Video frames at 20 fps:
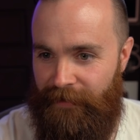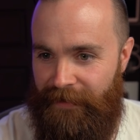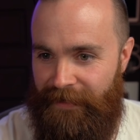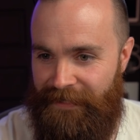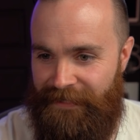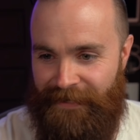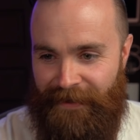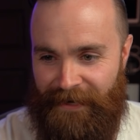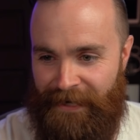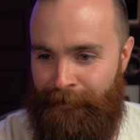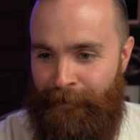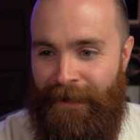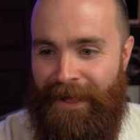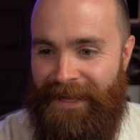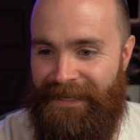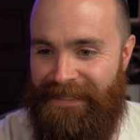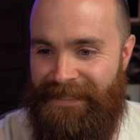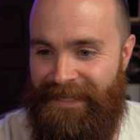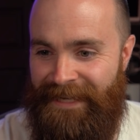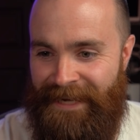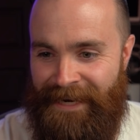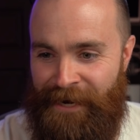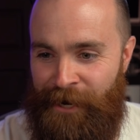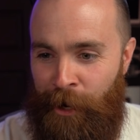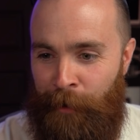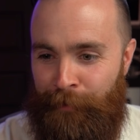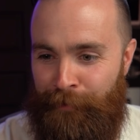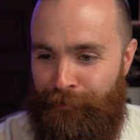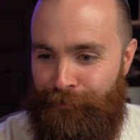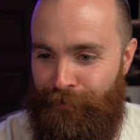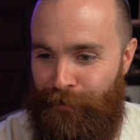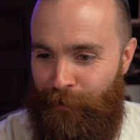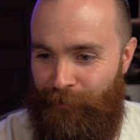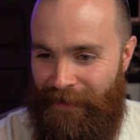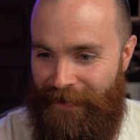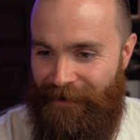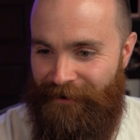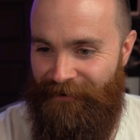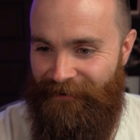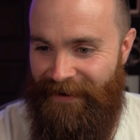He's talking about S D N and OpenFlow
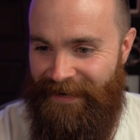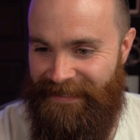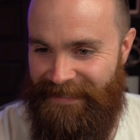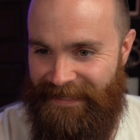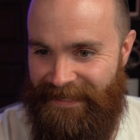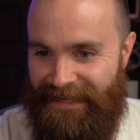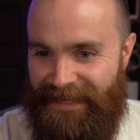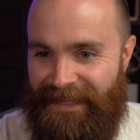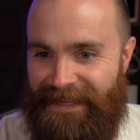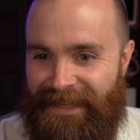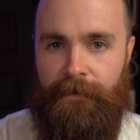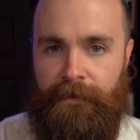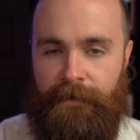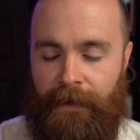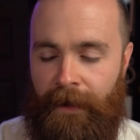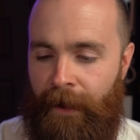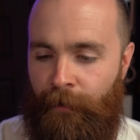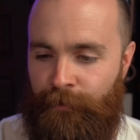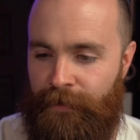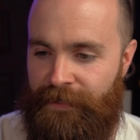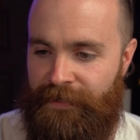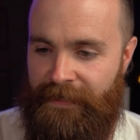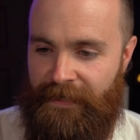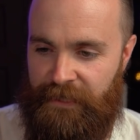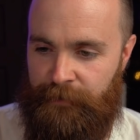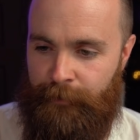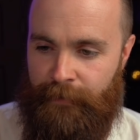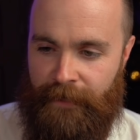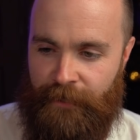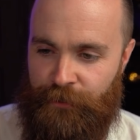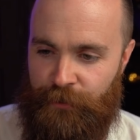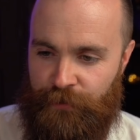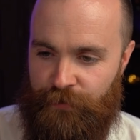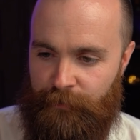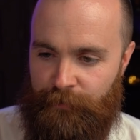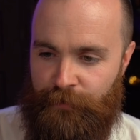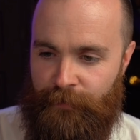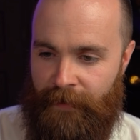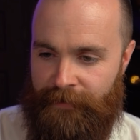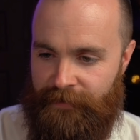like crazy. Now I wanna see his pictures
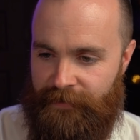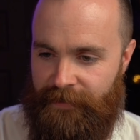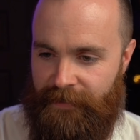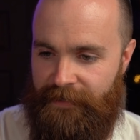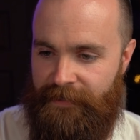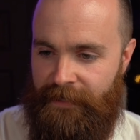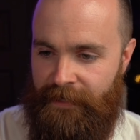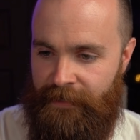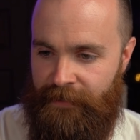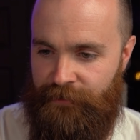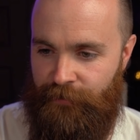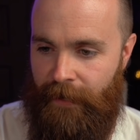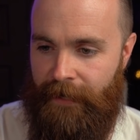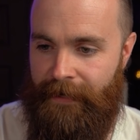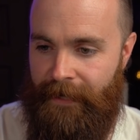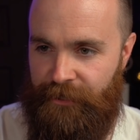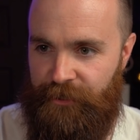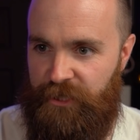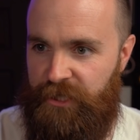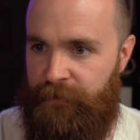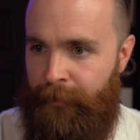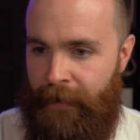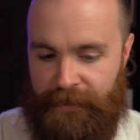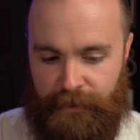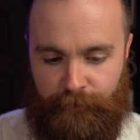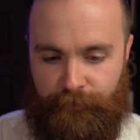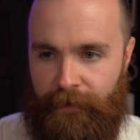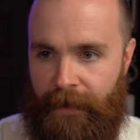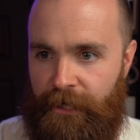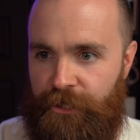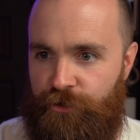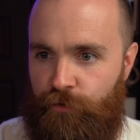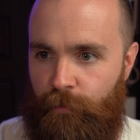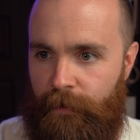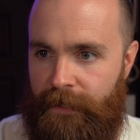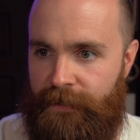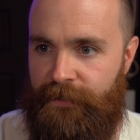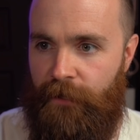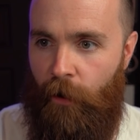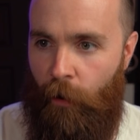from two thousand sixteen, so I can actually specify
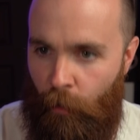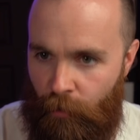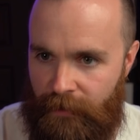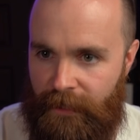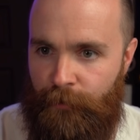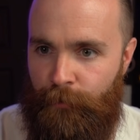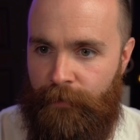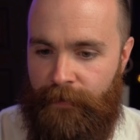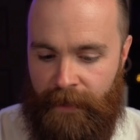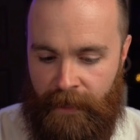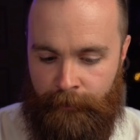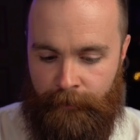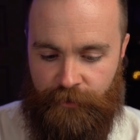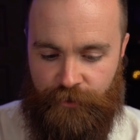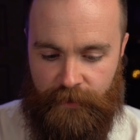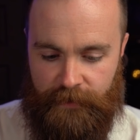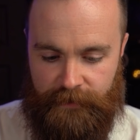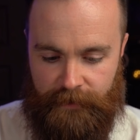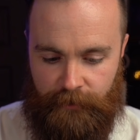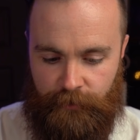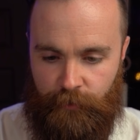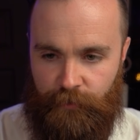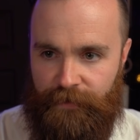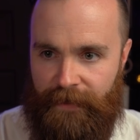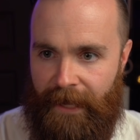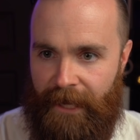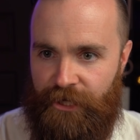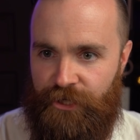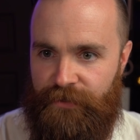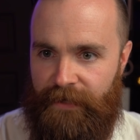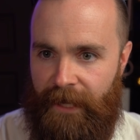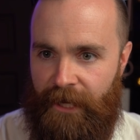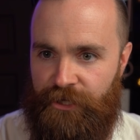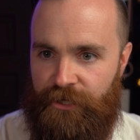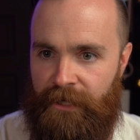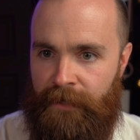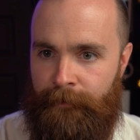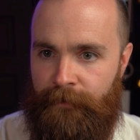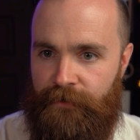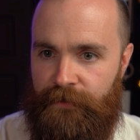tweets only with images. I'll do dash dash
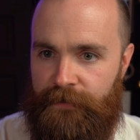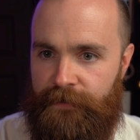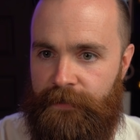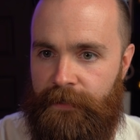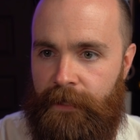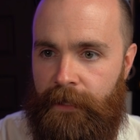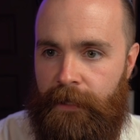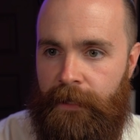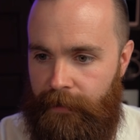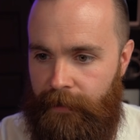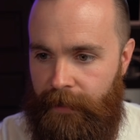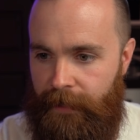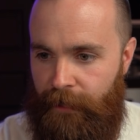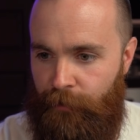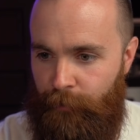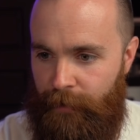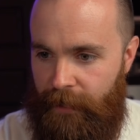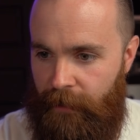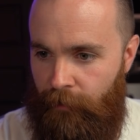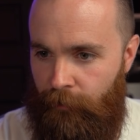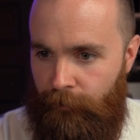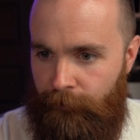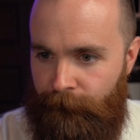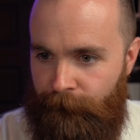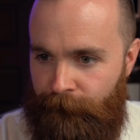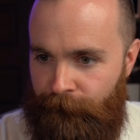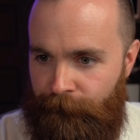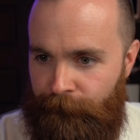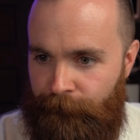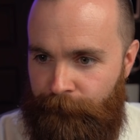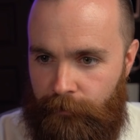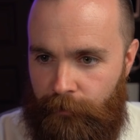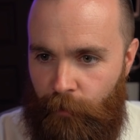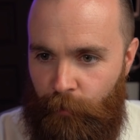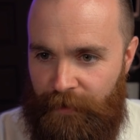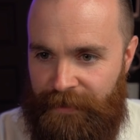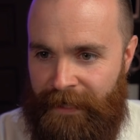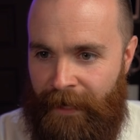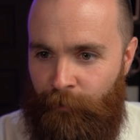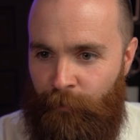images. Here we go. Ooh,
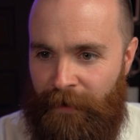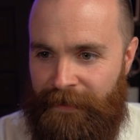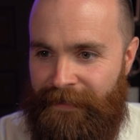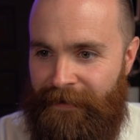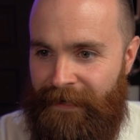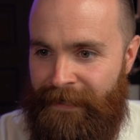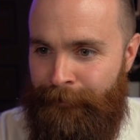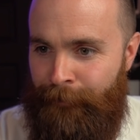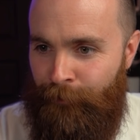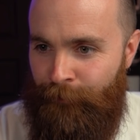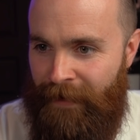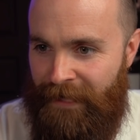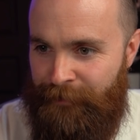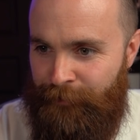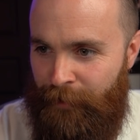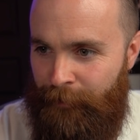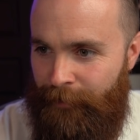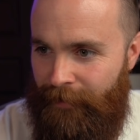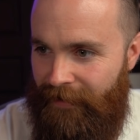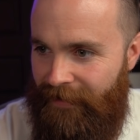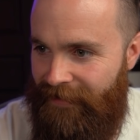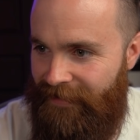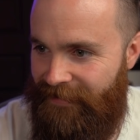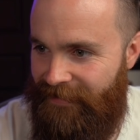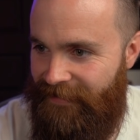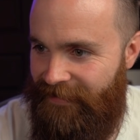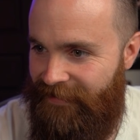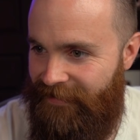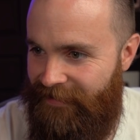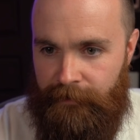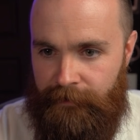he's got one talking about Raspberry Pis.